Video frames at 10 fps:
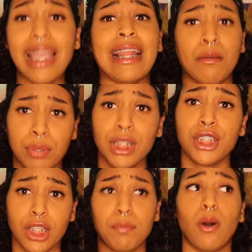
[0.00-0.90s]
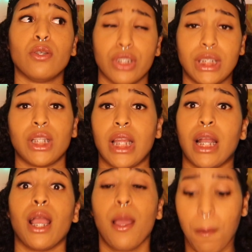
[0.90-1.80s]
And I'm pretty sure the post is still
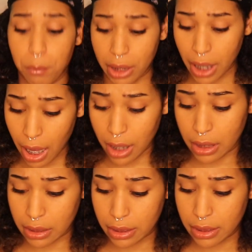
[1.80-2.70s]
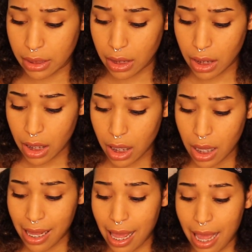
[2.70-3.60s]
there because
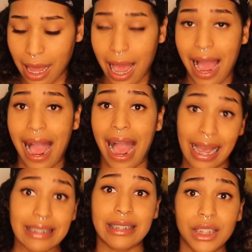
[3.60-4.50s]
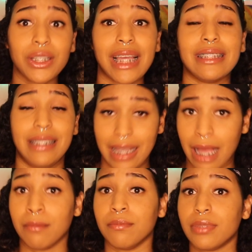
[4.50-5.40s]
I still get
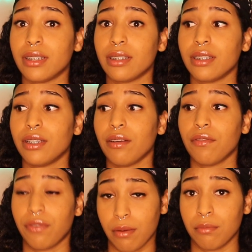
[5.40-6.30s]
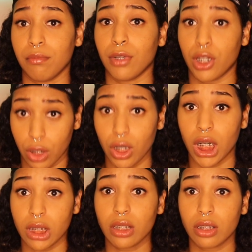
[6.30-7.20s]
DMs from
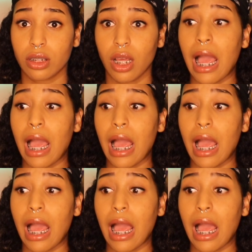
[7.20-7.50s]
girls.